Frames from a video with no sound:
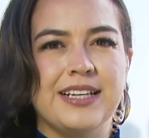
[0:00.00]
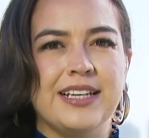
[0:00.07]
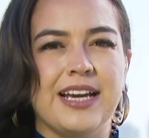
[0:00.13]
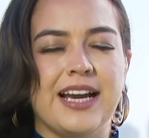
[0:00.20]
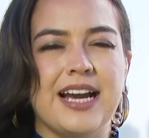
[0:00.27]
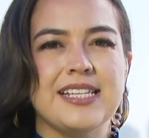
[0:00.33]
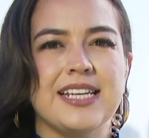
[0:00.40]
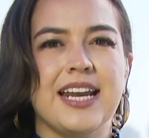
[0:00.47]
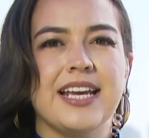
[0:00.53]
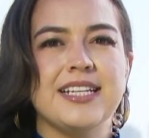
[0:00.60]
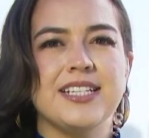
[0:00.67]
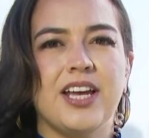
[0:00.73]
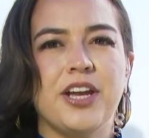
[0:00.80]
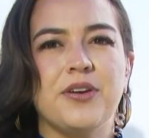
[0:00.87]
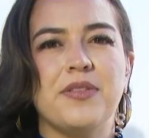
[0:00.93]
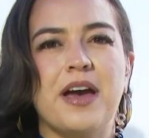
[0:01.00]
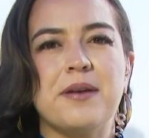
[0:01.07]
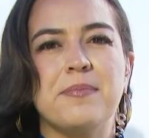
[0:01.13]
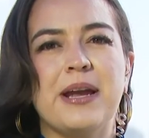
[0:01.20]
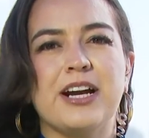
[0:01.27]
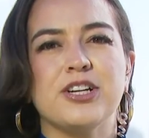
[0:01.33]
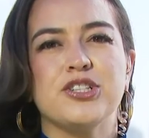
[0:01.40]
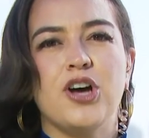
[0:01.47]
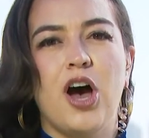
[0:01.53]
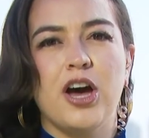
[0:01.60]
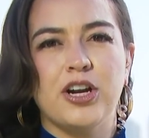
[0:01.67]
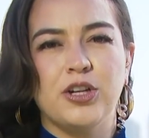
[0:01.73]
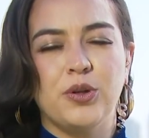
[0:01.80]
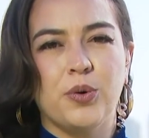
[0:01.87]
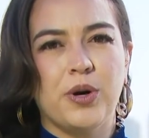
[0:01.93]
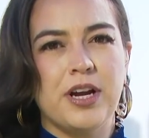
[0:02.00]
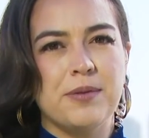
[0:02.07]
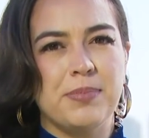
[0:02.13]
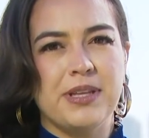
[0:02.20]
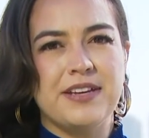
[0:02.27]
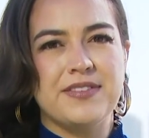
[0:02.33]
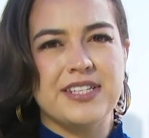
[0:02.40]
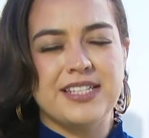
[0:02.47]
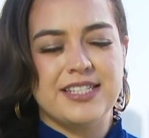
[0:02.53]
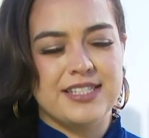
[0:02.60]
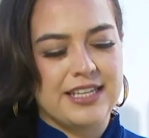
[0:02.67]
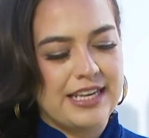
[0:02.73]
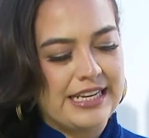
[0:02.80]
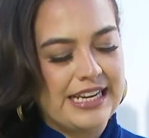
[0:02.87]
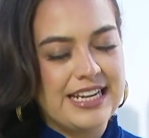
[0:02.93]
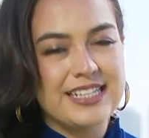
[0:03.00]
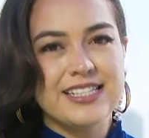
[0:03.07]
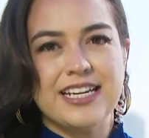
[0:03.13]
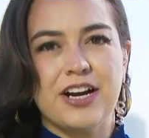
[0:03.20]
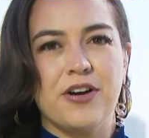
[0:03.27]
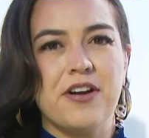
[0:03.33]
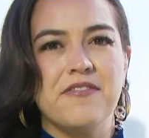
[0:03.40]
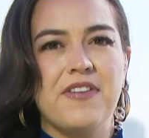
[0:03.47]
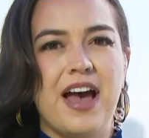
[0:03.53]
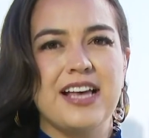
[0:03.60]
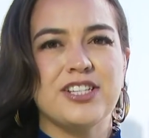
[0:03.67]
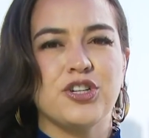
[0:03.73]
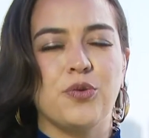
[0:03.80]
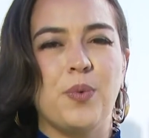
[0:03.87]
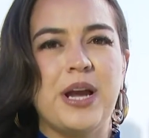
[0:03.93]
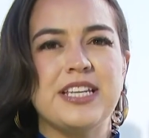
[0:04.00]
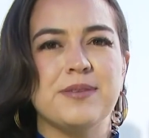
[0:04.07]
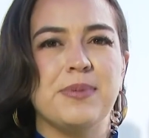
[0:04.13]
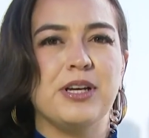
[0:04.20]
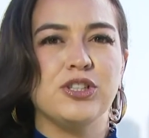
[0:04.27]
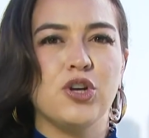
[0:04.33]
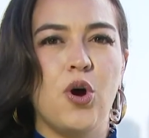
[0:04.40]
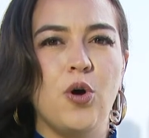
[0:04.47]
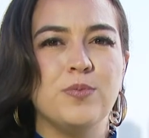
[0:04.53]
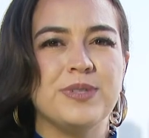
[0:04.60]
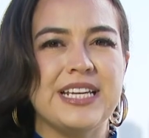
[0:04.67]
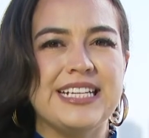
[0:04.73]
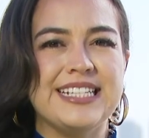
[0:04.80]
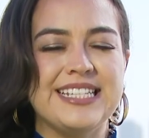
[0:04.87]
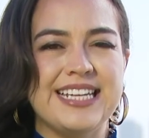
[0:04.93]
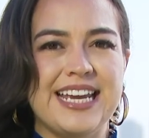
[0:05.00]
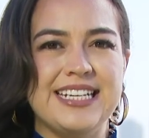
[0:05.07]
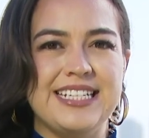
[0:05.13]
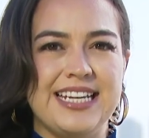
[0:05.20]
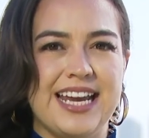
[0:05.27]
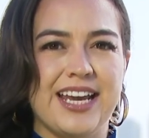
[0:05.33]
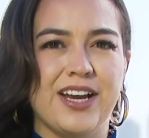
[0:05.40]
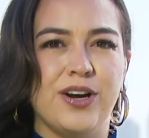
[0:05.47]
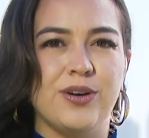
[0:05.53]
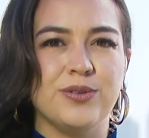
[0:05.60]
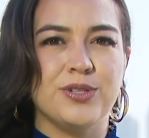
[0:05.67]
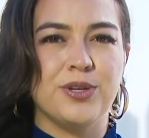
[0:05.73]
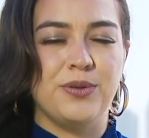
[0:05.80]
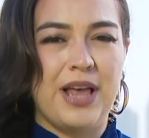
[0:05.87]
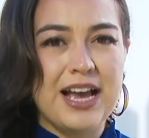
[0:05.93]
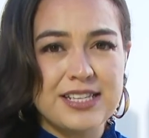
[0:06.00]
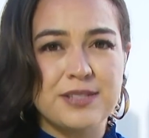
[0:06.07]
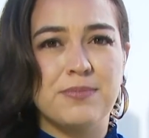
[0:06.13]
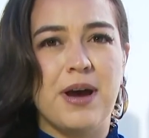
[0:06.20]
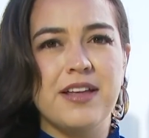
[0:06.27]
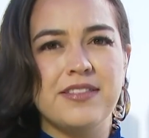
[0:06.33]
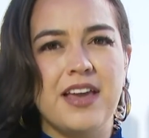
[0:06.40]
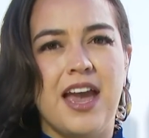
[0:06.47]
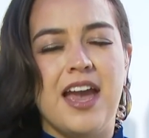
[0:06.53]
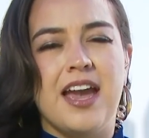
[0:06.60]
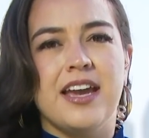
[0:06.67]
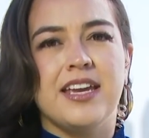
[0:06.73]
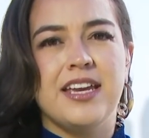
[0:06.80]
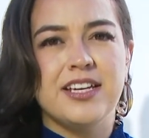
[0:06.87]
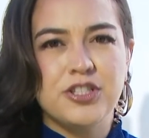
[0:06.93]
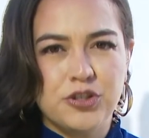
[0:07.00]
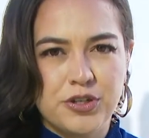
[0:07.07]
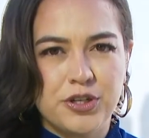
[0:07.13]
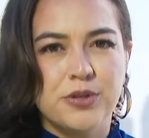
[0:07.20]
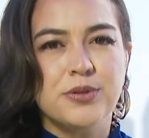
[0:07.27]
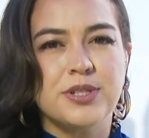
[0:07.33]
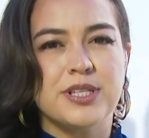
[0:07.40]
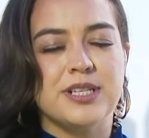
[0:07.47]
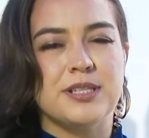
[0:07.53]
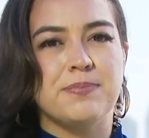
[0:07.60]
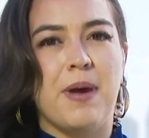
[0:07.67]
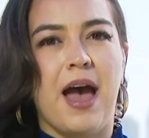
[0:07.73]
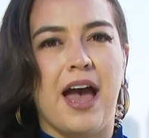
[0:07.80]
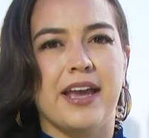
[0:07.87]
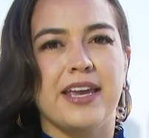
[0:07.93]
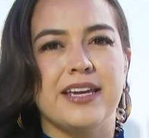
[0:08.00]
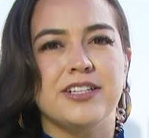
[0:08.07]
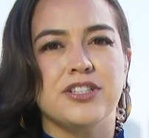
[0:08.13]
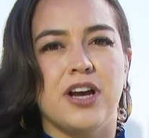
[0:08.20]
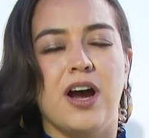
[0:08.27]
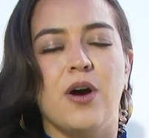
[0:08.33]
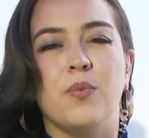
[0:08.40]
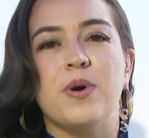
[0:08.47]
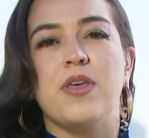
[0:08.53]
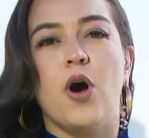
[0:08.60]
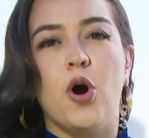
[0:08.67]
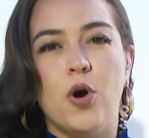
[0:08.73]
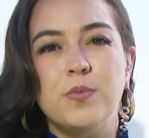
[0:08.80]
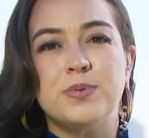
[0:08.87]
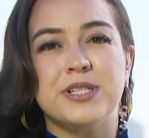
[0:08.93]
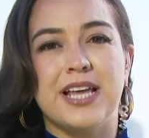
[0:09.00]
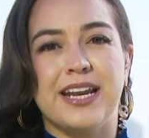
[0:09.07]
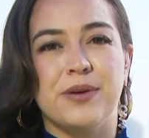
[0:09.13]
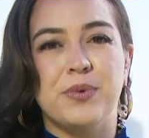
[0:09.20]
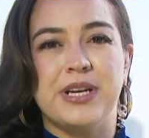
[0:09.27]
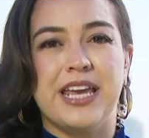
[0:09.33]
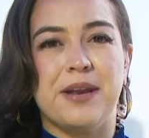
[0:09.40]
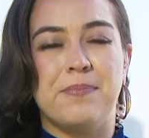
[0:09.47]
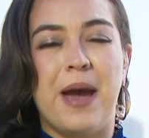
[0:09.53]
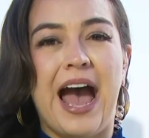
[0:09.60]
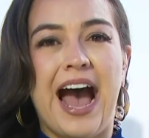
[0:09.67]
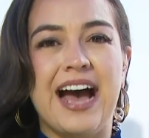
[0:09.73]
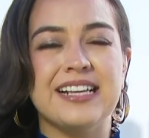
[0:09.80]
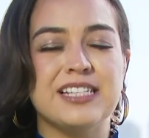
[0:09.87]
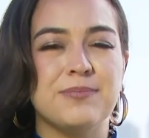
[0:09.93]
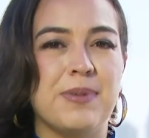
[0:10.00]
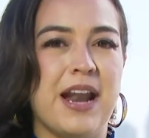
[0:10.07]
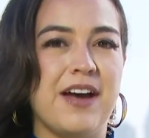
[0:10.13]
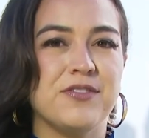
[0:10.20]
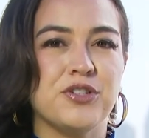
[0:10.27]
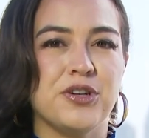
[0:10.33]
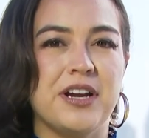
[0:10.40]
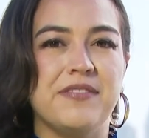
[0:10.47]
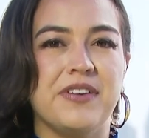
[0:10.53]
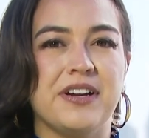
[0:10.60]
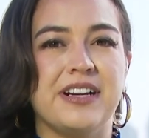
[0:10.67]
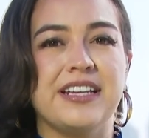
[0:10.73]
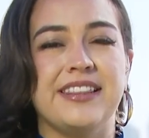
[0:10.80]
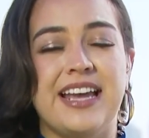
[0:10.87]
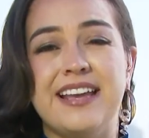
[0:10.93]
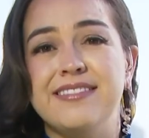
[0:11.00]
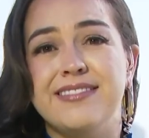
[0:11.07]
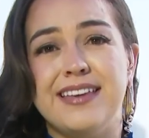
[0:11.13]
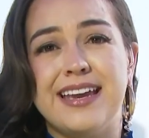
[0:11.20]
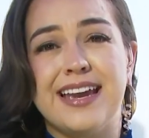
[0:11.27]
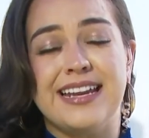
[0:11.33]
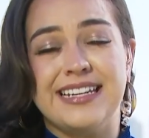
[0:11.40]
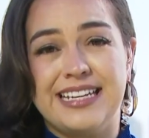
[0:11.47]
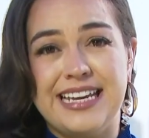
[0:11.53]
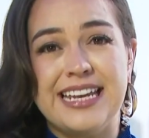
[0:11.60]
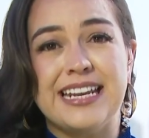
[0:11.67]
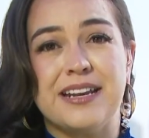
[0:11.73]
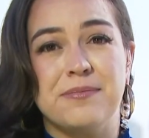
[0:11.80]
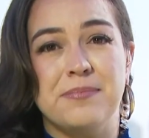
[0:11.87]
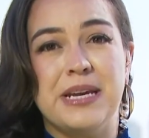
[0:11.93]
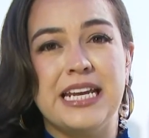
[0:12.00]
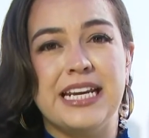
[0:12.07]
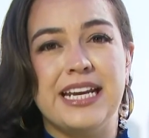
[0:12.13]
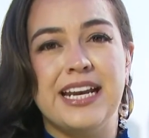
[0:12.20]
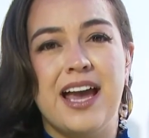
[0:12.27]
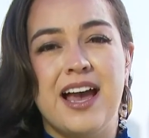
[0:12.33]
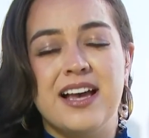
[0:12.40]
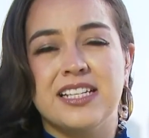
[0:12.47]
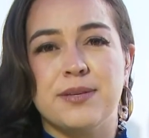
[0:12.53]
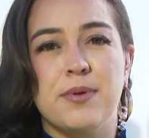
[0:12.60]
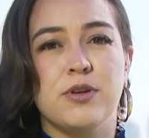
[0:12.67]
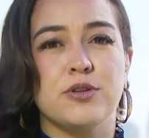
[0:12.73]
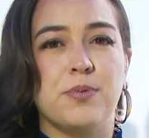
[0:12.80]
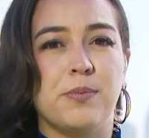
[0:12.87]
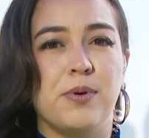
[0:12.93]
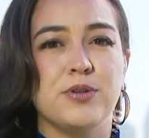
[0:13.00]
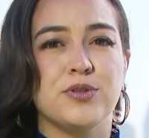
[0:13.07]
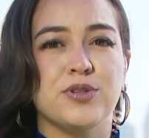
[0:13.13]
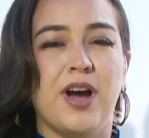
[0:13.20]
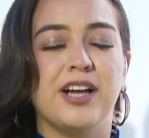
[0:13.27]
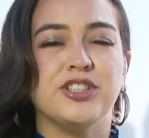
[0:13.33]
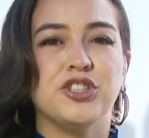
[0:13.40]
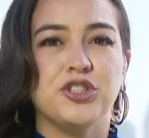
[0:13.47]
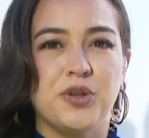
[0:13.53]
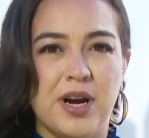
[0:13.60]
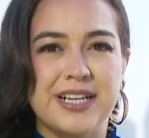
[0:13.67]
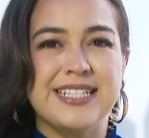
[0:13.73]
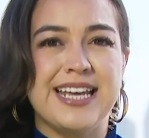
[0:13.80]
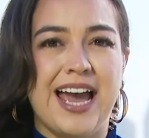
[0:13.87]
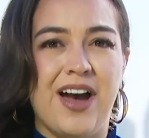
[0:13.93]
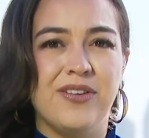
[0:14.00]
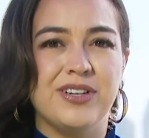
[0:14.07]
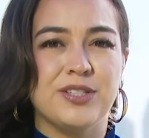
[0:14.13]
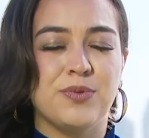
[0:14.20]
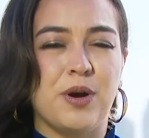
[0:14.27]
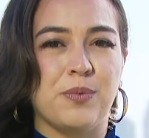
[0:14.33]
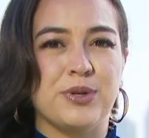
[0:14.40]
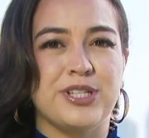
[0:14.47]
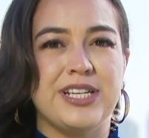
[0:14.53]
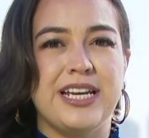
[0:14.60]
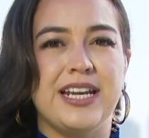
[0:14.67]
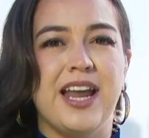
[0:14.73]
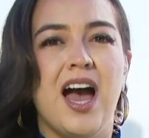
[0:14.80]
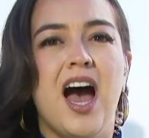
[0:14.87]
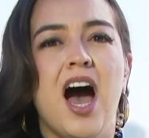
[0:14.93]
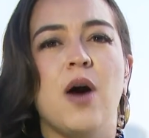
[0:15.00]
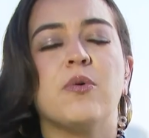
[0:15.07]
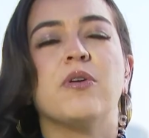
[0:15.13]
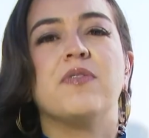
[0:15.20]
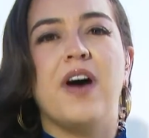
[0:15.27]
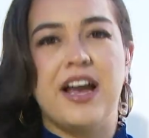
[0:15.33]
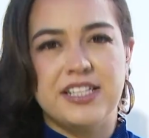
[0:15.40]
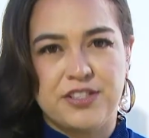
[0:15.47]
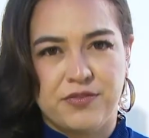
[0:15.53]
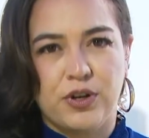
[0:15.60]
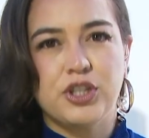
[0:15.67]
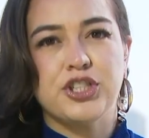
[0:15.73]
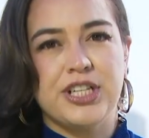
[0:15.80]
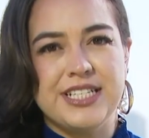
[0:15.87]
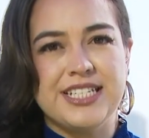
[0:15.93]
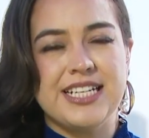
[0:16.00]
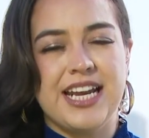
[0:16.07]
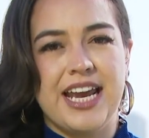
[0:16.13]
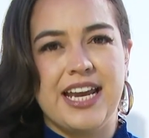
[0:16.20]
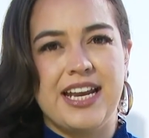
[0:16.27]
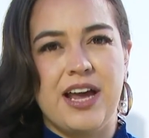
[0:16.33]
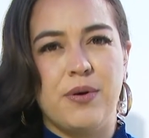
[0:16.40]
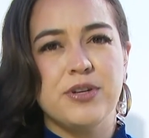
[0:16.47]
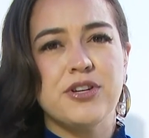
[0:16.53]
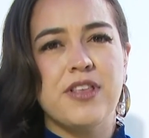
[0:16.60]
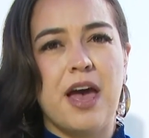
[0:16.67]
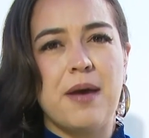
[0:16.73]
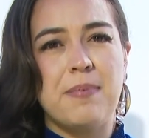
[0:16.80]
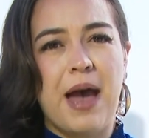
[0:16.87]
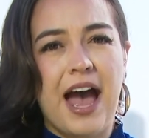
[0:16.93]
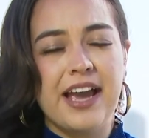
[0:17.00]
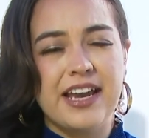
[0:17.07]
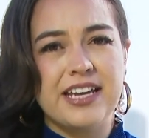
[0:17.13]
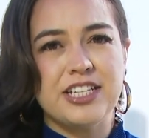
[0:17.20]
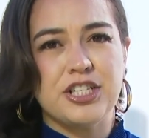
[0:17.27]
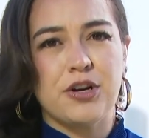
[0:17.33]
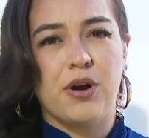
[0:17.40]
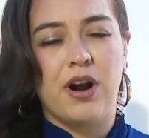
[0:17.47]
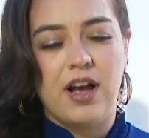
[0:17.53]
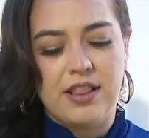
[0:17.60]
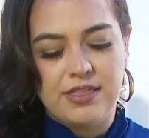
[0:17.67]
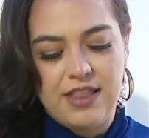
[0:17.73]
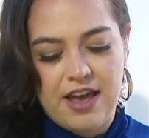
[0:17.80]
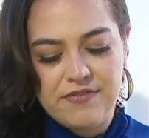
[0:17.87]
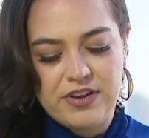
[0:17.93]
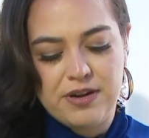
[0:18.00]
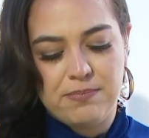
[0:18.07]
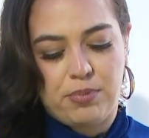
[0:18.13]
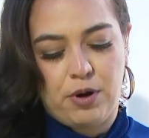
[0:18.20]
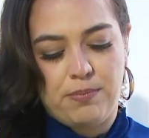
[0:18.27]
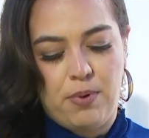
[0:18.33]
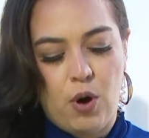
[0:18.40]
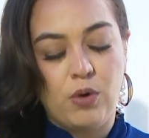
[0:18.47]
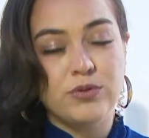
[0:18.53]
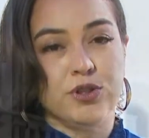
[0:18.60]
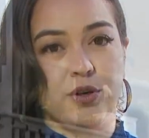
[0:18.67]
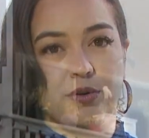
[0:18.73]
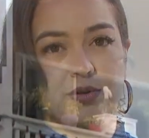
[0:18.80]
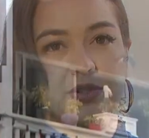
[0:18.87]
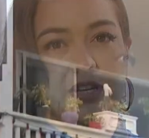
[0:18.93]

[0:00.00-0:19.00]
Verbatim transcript: Yeah, guys, and I can tell you that Mayor Todd Gloria believes this is an easier and faster way to build homes in San Diego. So last month, he introduced this package uh, with hopes that it would get passed. But after a very lengthy and heated meeting, some of those proposals got struck down. That's why we're seeing a revised version today. Now, under that package, there are 11 proposals.